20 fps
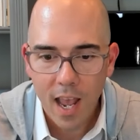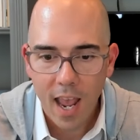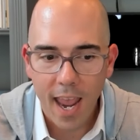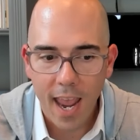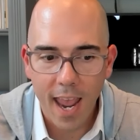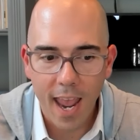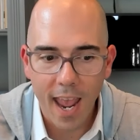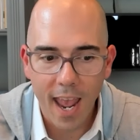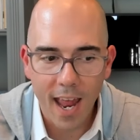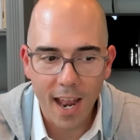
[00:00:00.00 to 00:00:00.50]

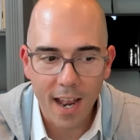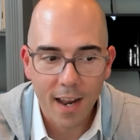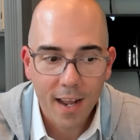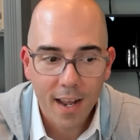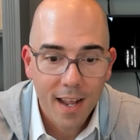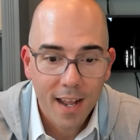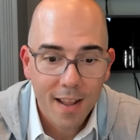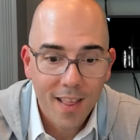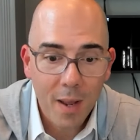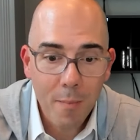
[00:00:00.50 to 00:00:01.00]
And
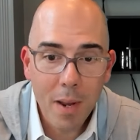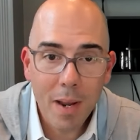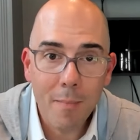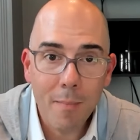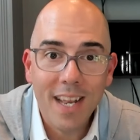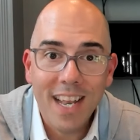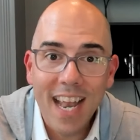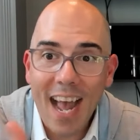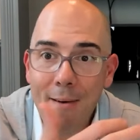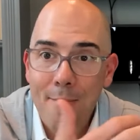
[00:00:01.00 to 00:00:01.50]
they may
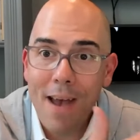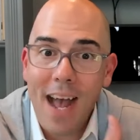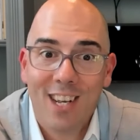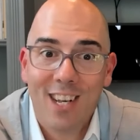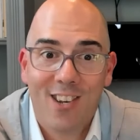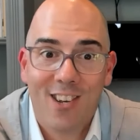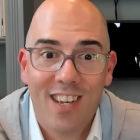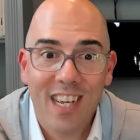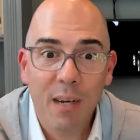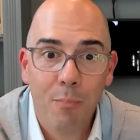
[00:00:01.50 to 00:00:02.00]
be
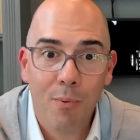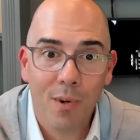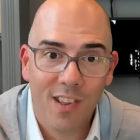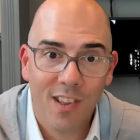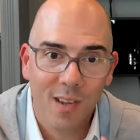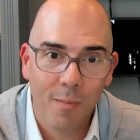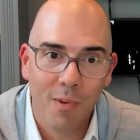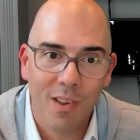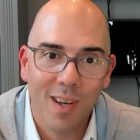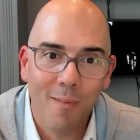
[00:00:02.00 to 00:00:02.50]
matched up with
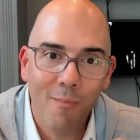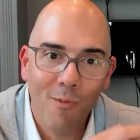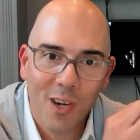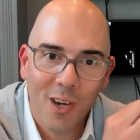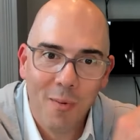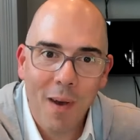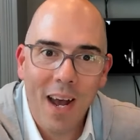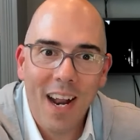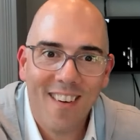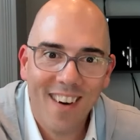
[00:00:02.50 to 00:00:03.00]
some subject
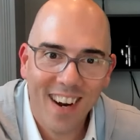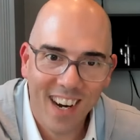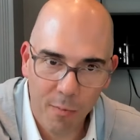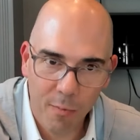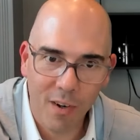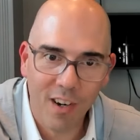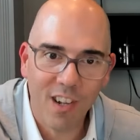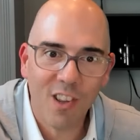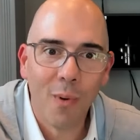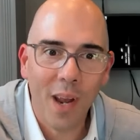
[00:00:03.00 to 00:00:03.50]
matter
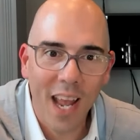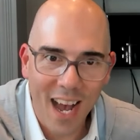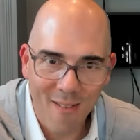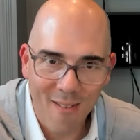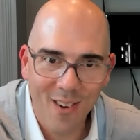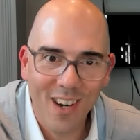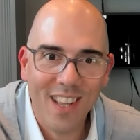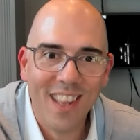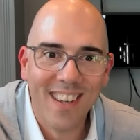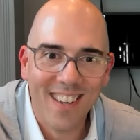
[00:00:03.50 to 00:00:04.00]
experts we have
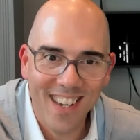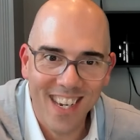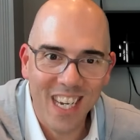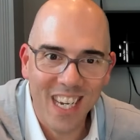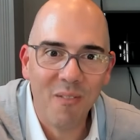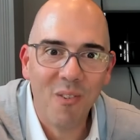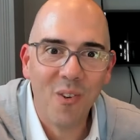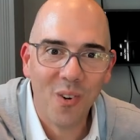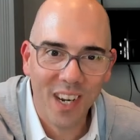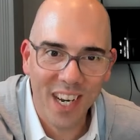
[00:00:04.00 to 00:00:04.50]
on the
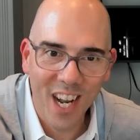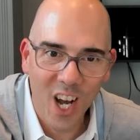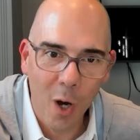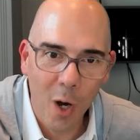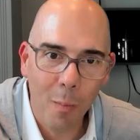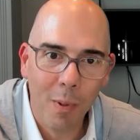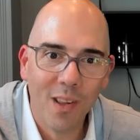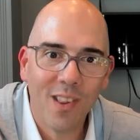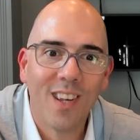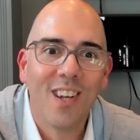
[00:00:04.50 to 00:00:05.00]
team who can
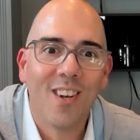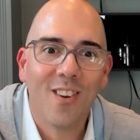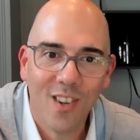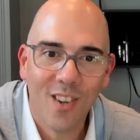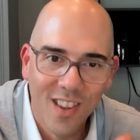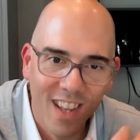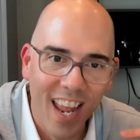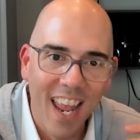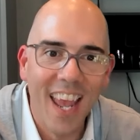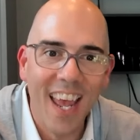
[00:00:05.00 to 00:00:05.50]
help us
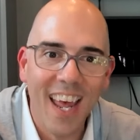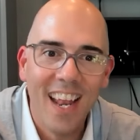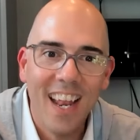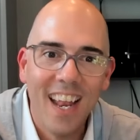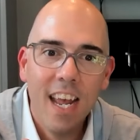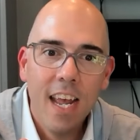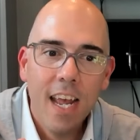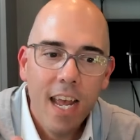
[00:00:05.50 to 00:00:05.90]
understand.